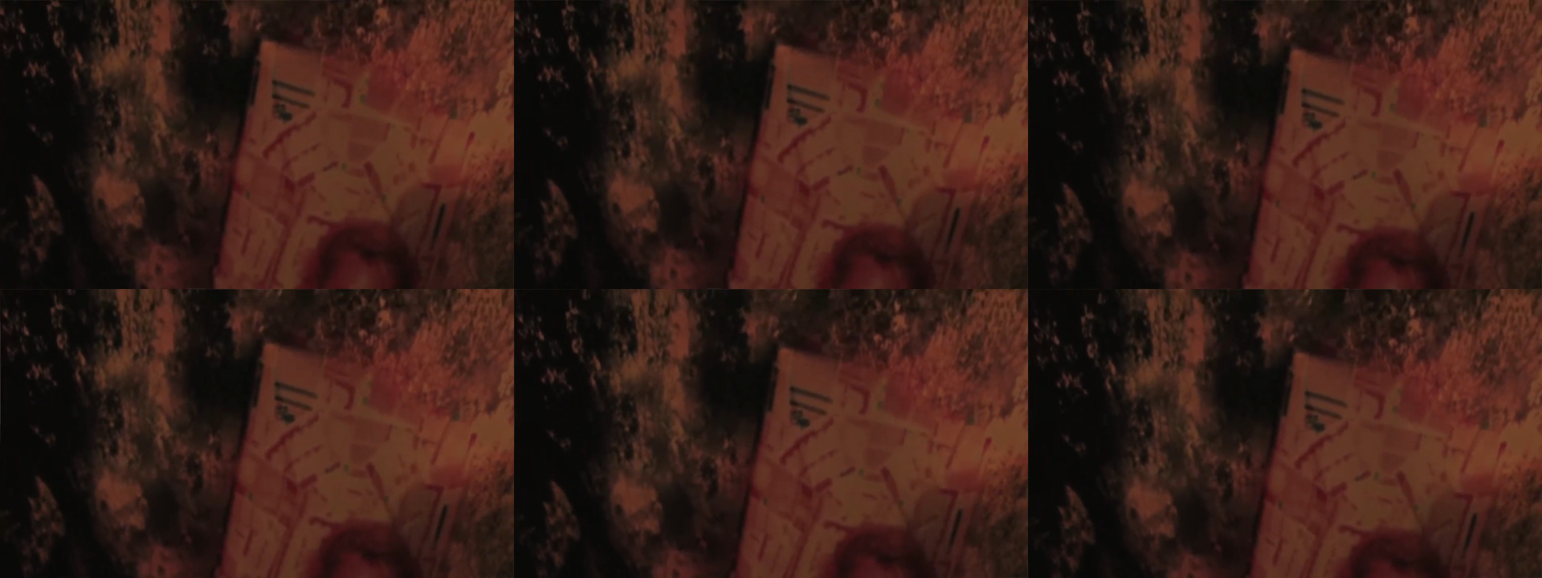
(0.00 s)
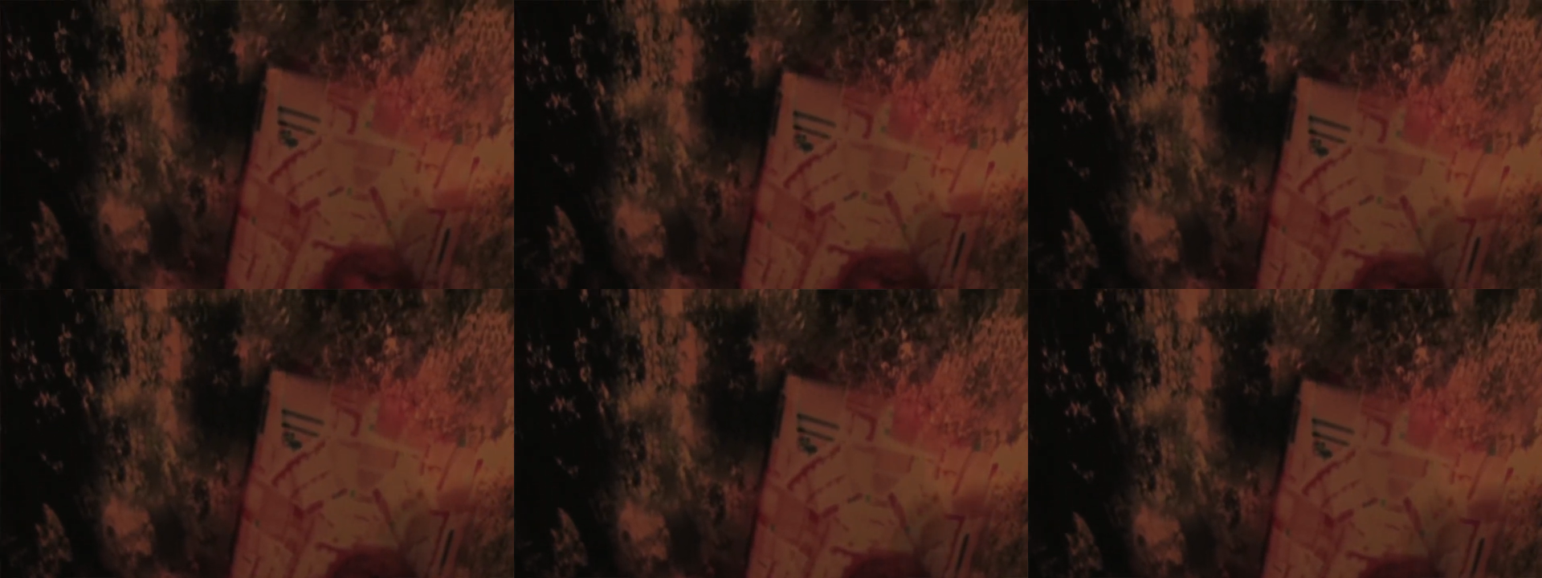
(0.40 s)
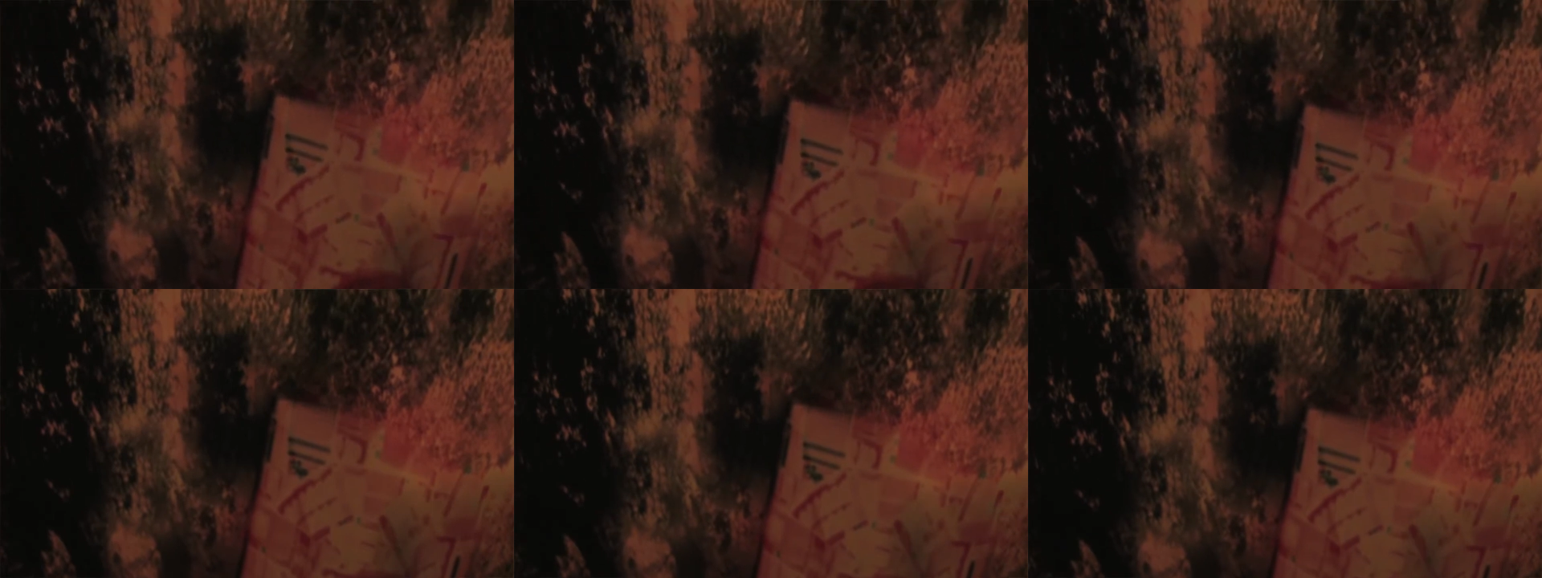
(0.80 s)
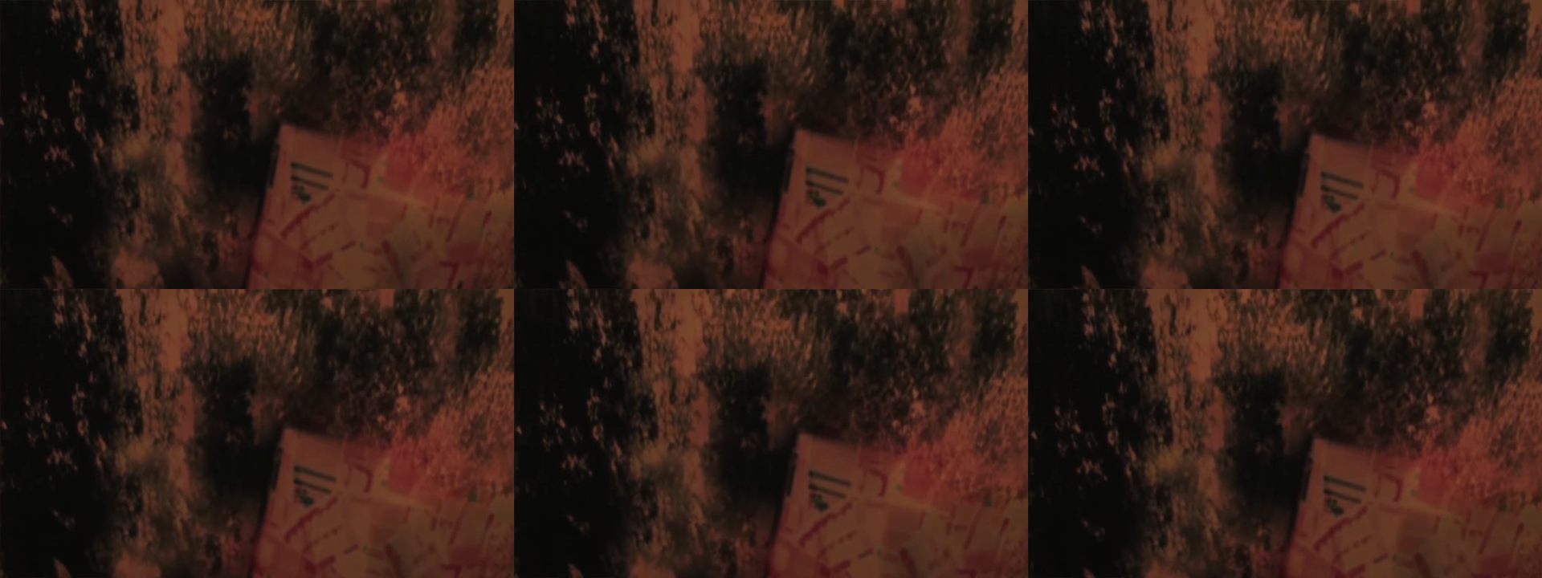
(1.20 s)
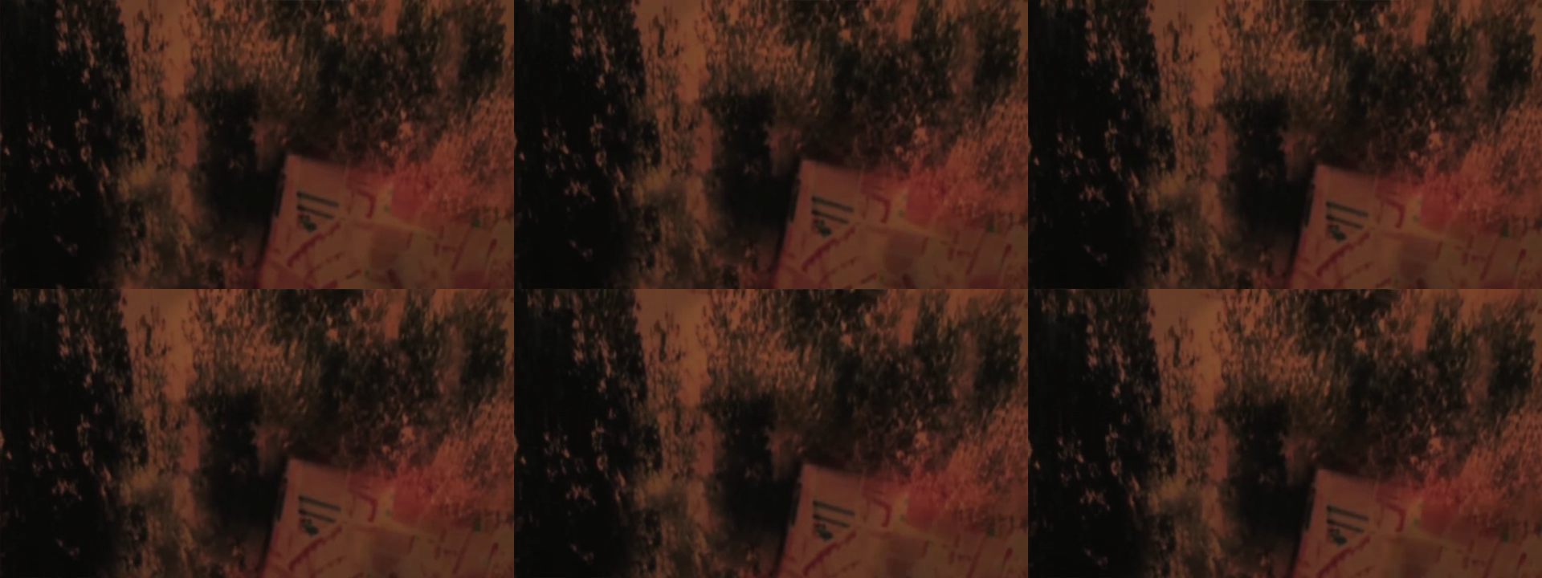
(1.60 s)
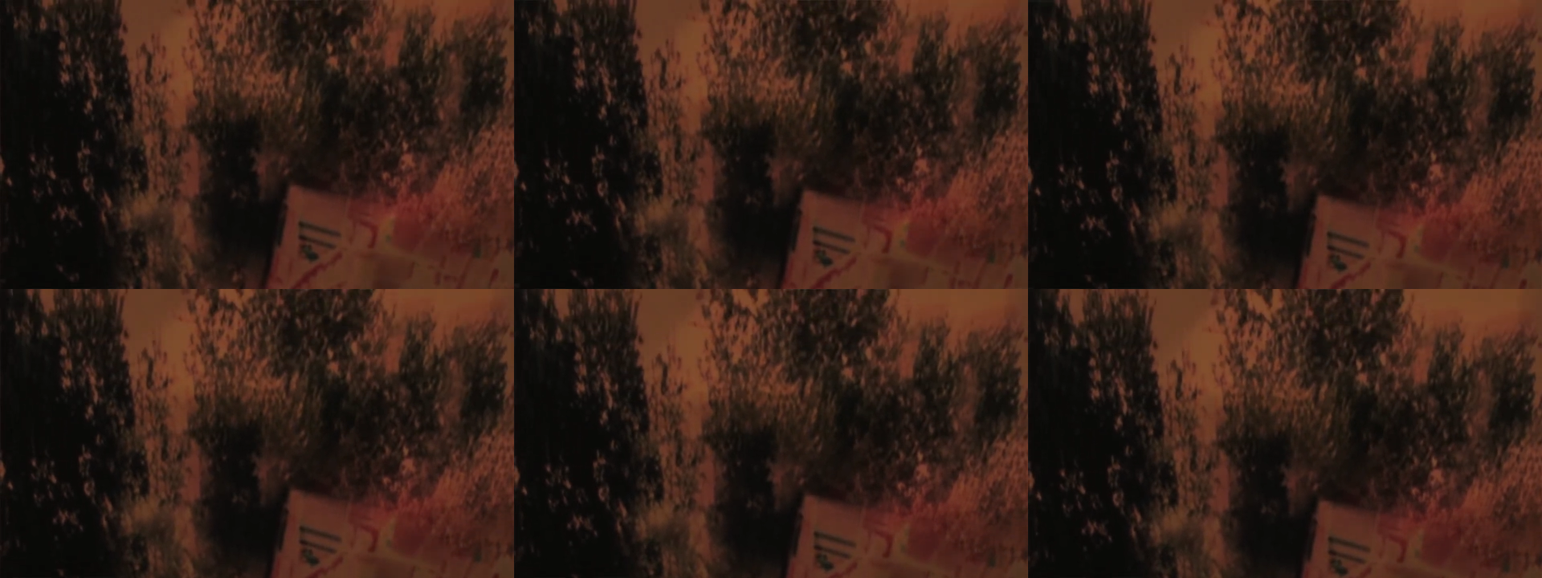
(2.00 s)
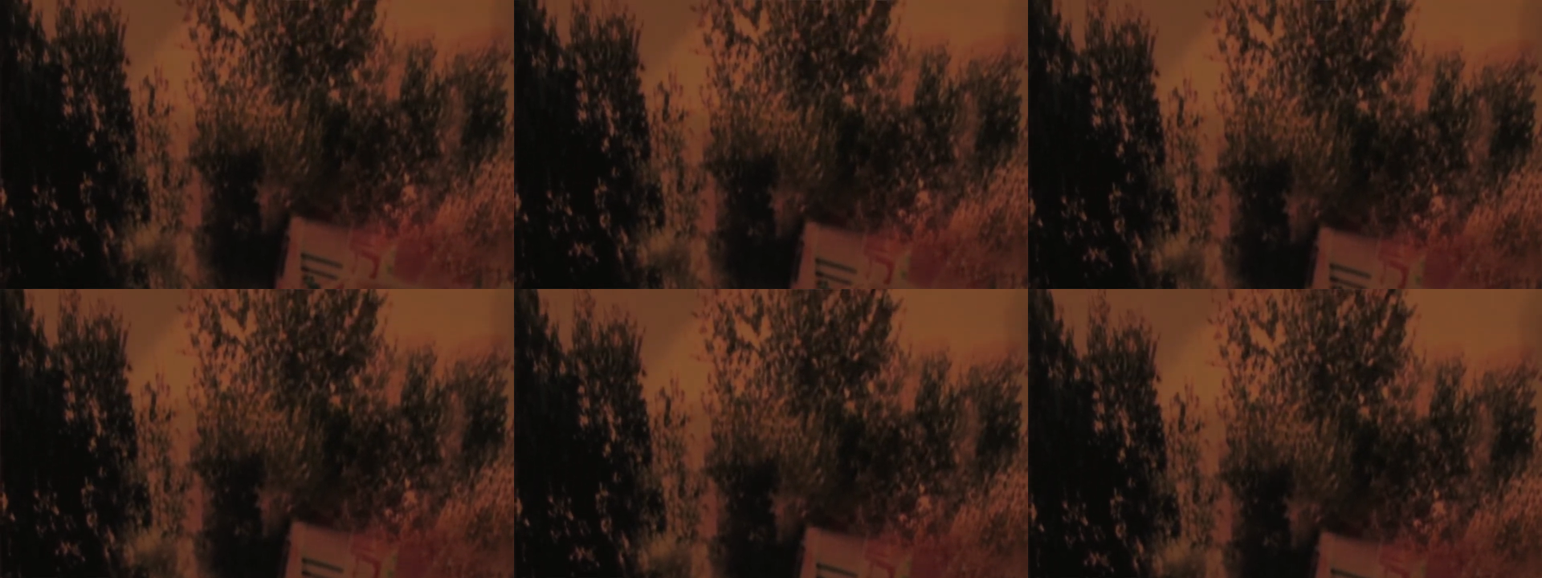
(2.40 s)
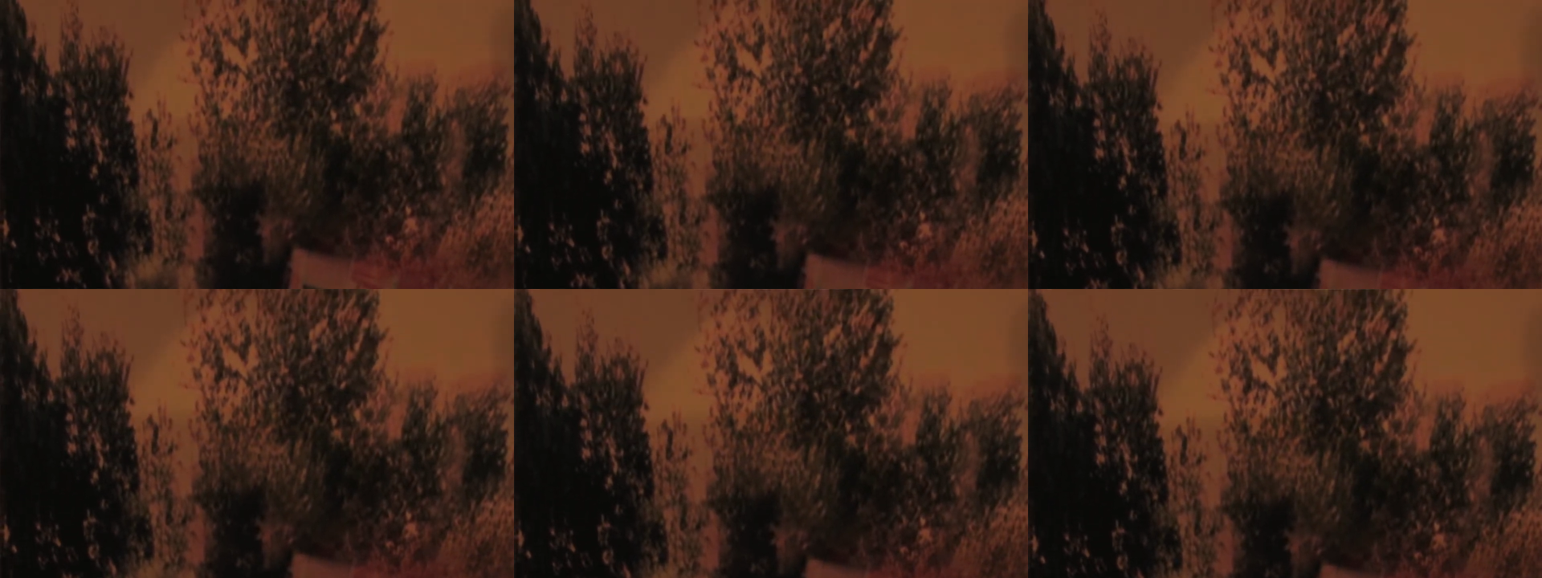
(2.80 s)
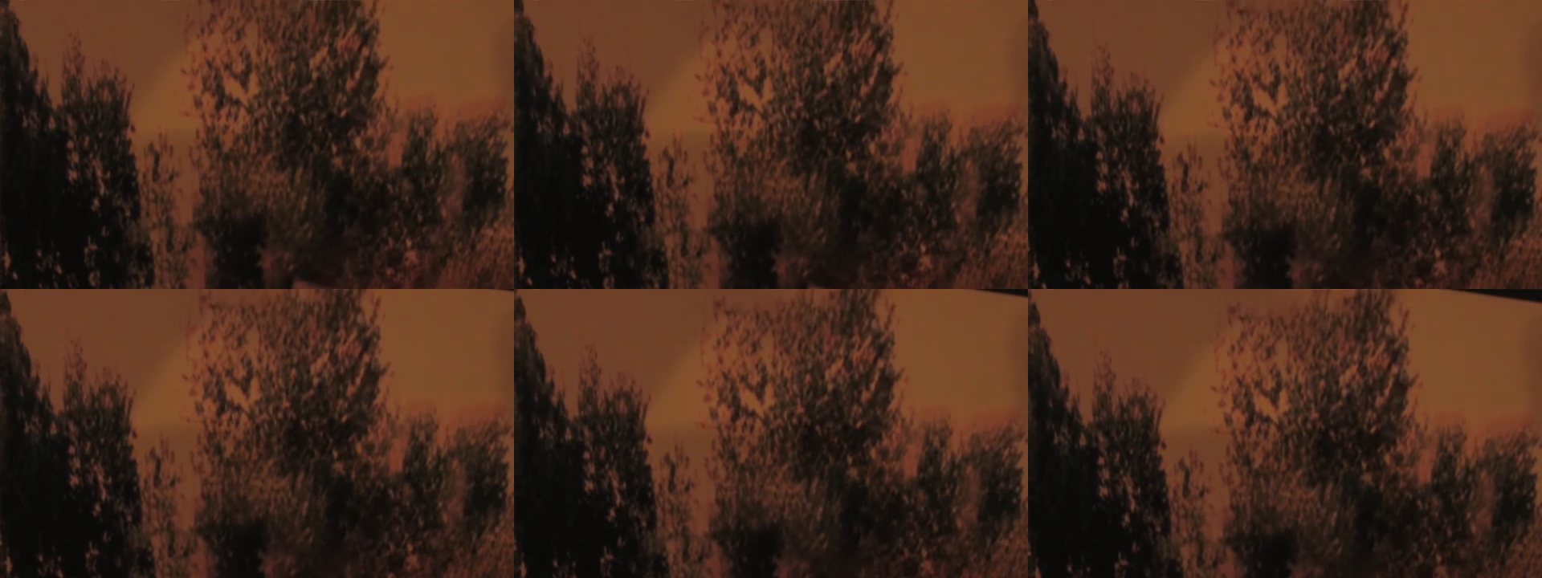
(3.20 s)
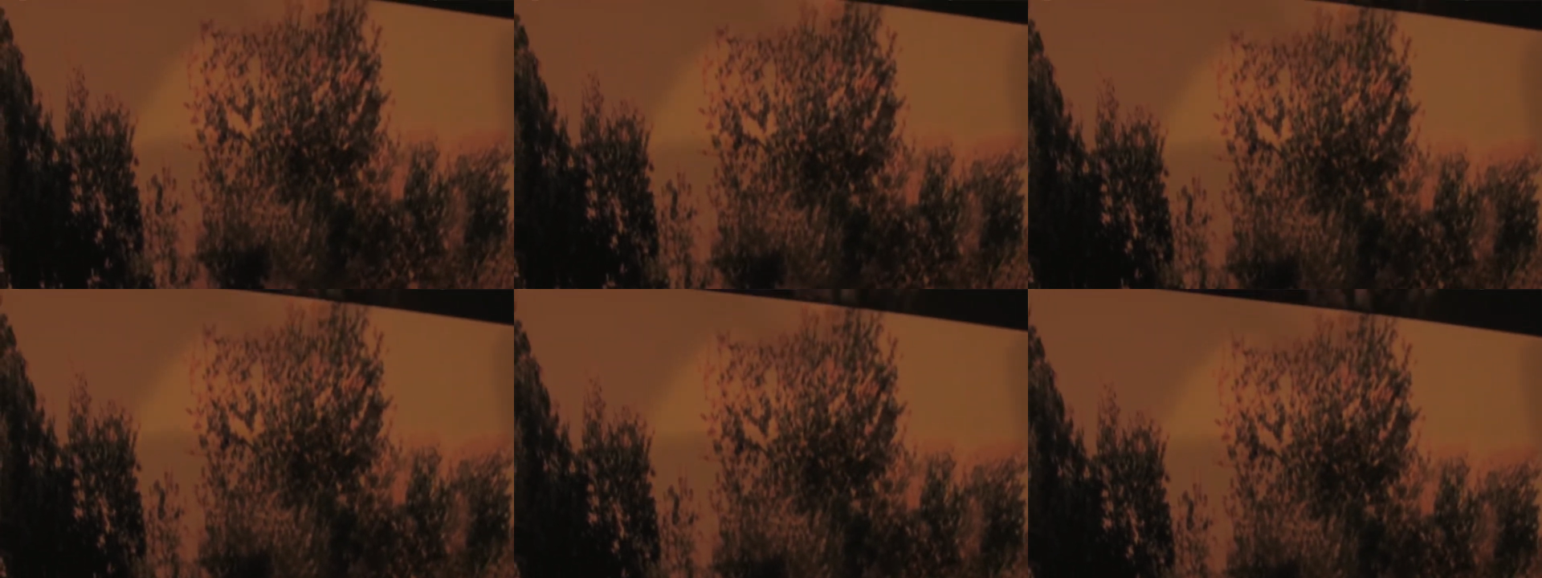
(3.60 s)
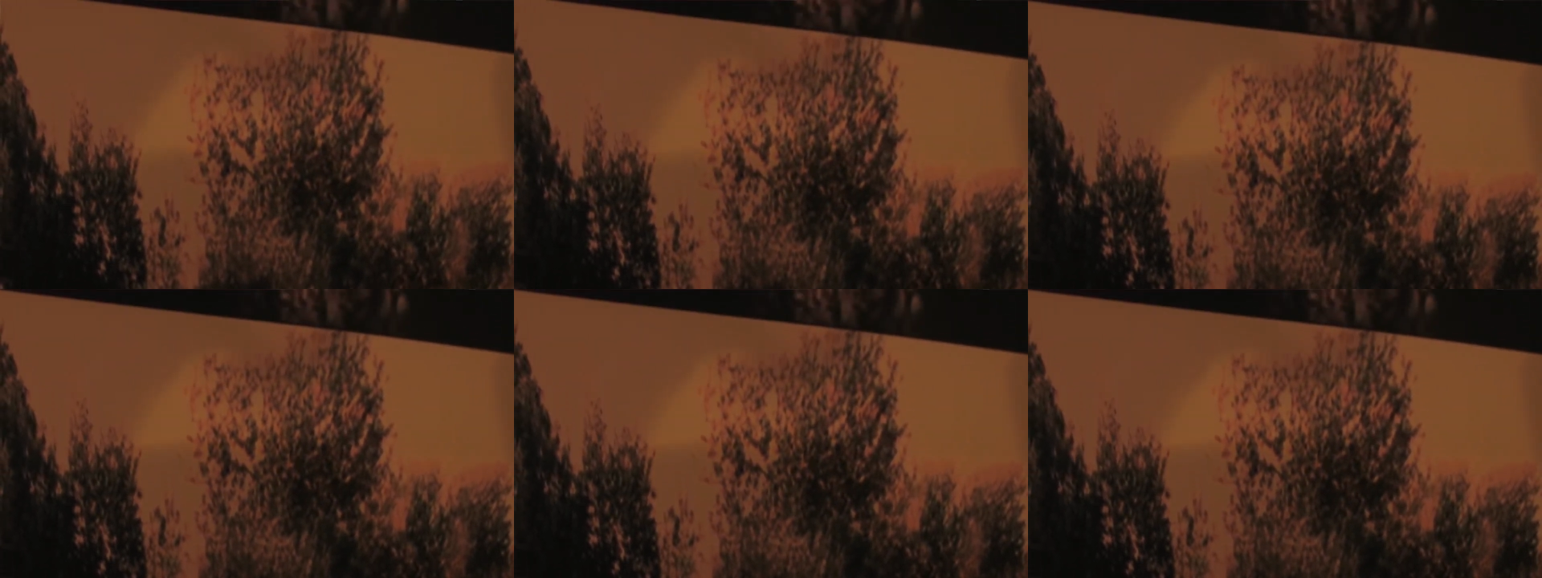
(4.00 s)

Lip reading: No face is visible, so there are no lips to read.